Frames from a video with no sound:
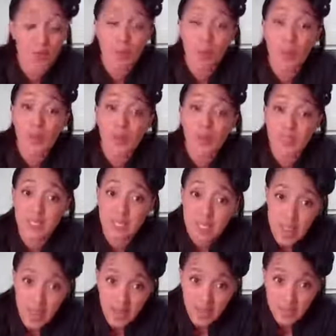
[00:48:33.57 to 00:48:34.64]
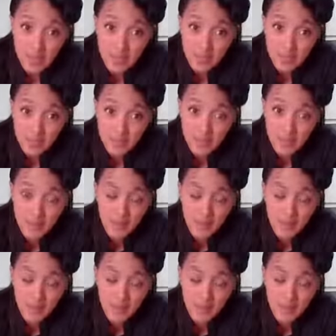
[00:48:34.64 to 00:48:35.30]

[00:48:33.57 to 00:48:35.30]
for the tea eggs,